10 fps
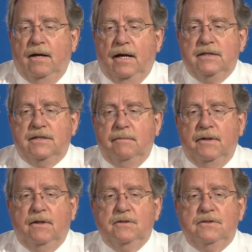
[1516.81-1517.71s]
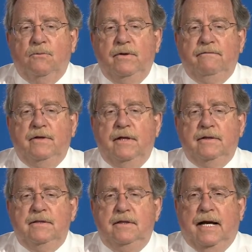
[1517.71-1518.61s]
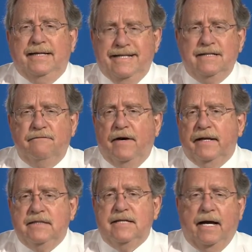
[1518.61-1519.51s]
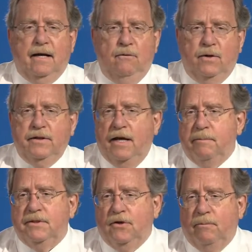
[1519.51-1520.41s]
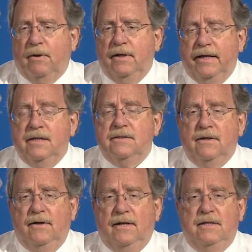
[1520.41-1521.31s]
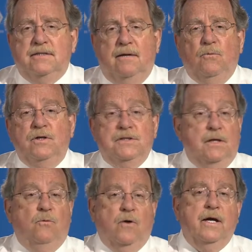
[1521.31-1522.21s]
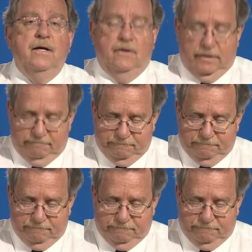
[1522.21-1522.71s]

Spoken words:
And some of those we've identified exactly what the epitope is, and some we're still working on it.